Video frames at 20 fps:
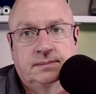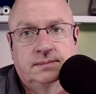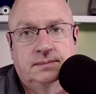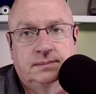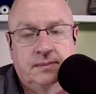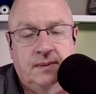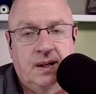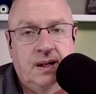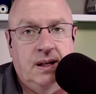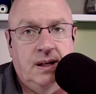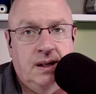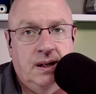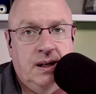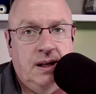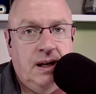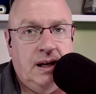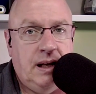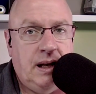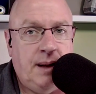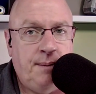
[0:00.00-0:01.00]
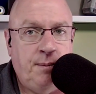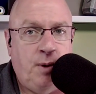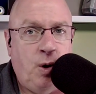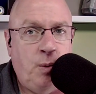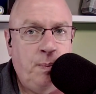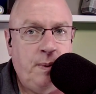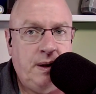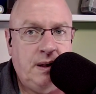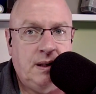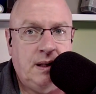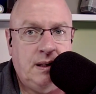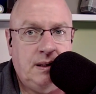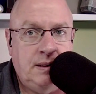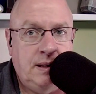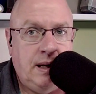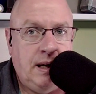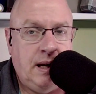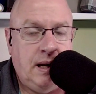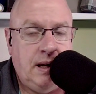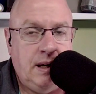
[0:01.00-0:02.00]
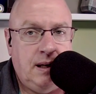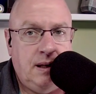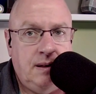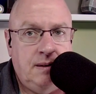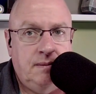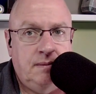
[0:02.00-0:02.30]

So, and I'm hoping that they,